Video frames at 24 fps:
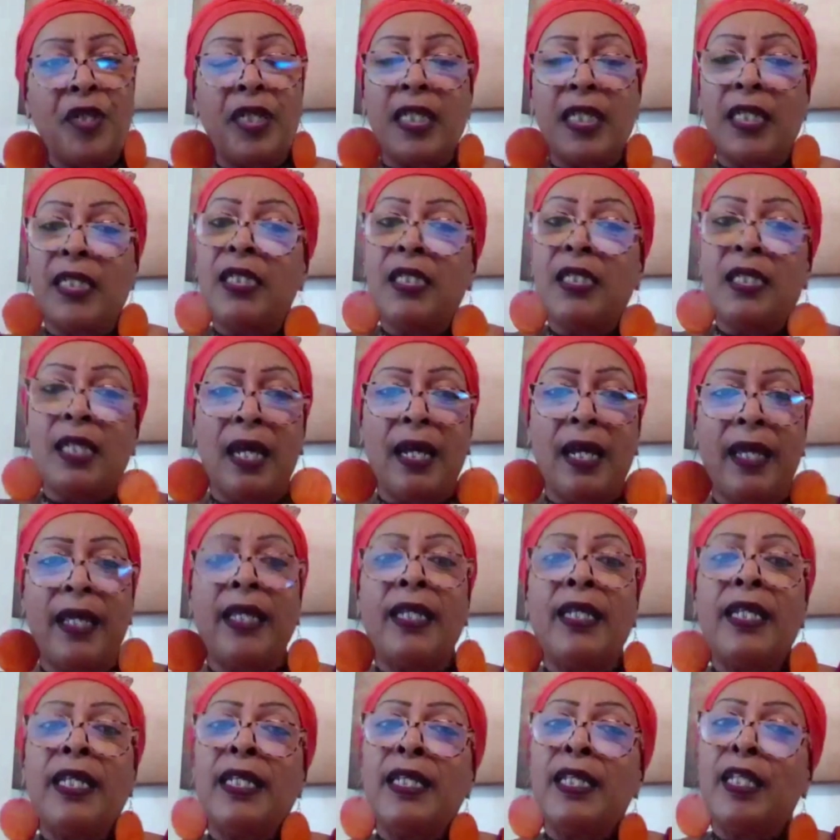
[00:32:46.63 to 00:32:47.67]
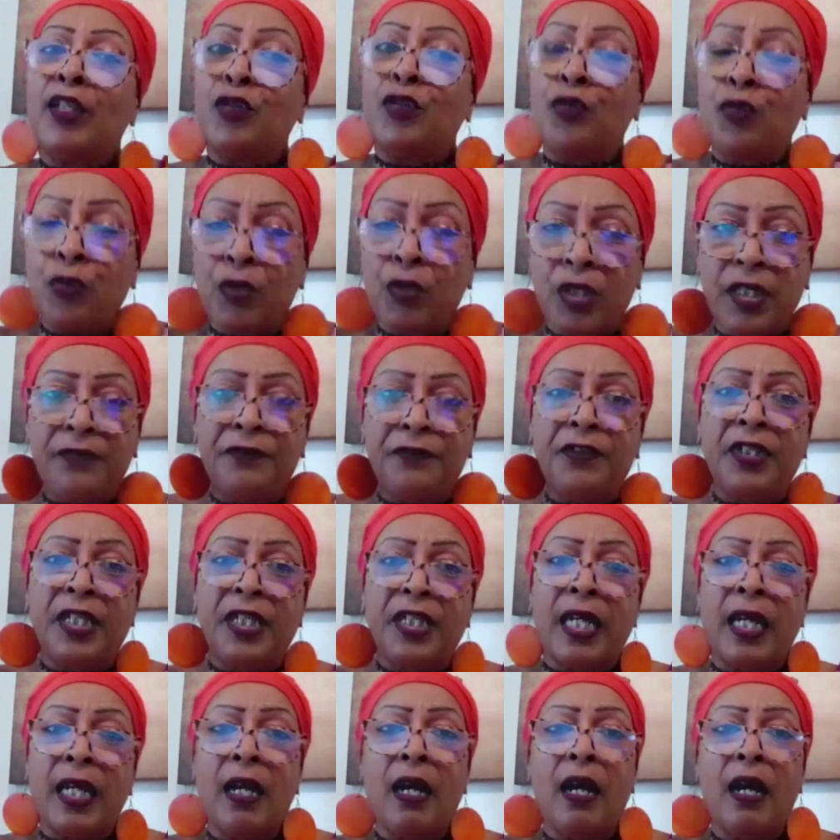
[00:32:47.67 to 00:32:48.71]
put it inside, and then they use it
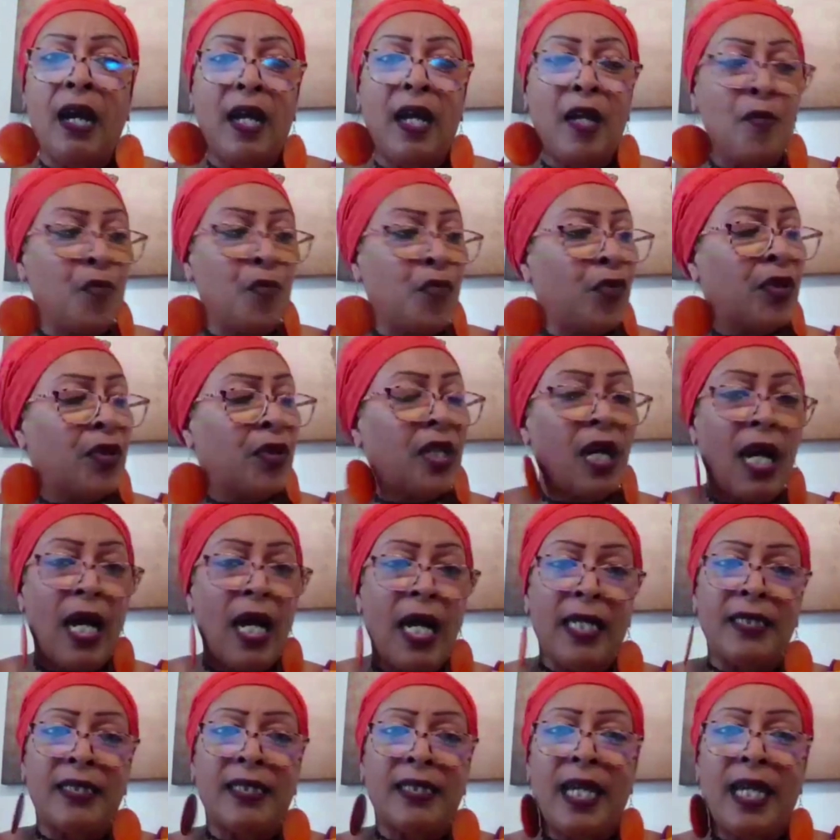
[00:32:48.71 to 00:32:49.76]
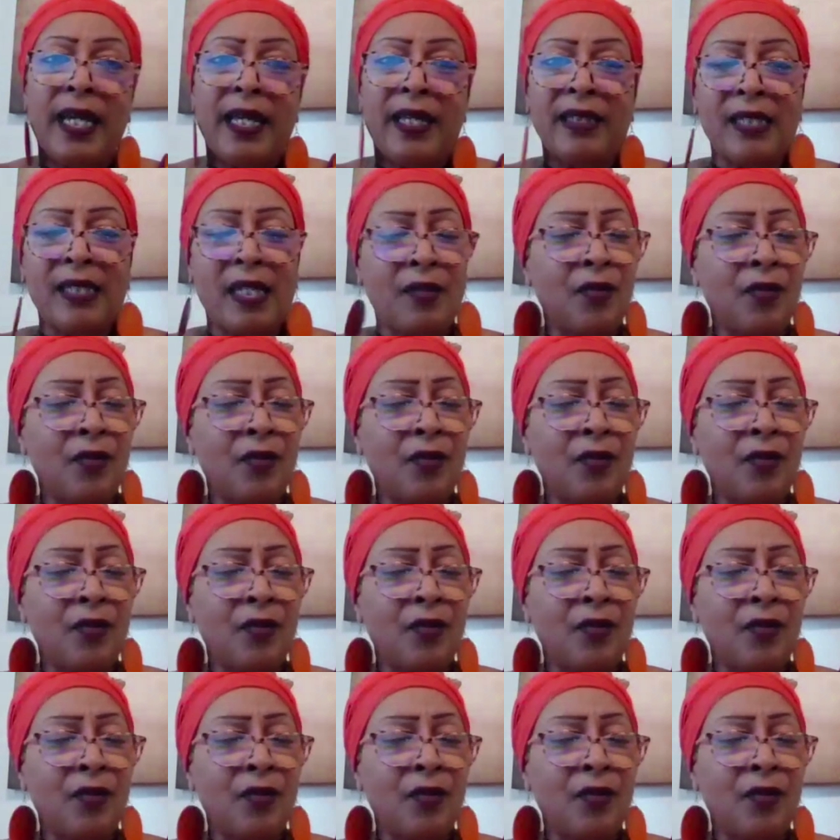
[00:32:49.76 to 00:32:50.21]
for the car and put car tires.